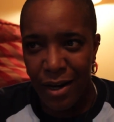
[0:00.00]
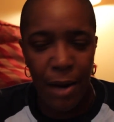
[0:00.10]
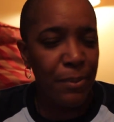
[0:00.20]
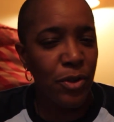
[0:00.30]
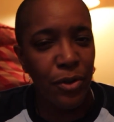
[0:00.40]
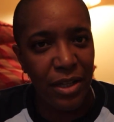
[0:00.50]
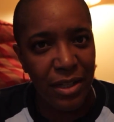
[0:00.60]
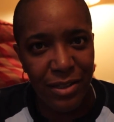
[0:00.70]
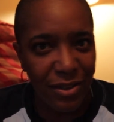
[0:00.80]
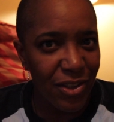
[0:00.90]
an
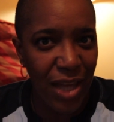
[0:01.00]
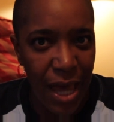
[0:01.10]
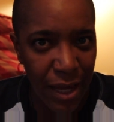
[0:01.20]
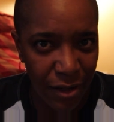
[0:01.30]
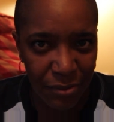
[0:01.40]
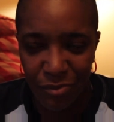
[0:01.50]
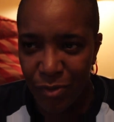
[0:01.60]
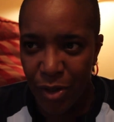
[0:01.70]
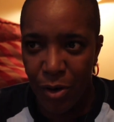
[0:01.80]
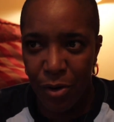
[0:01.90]
opportunity to look at it,
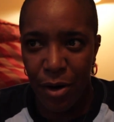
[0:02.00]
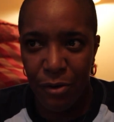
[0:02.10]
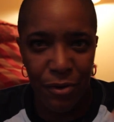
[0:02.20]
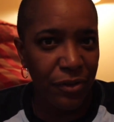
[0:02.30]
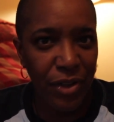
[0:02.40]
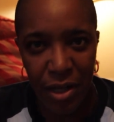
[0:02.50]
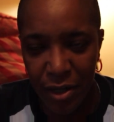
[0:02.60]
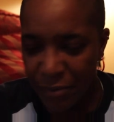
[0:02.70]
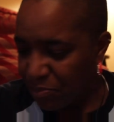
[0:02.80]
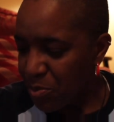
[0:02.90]
you know, a rough cut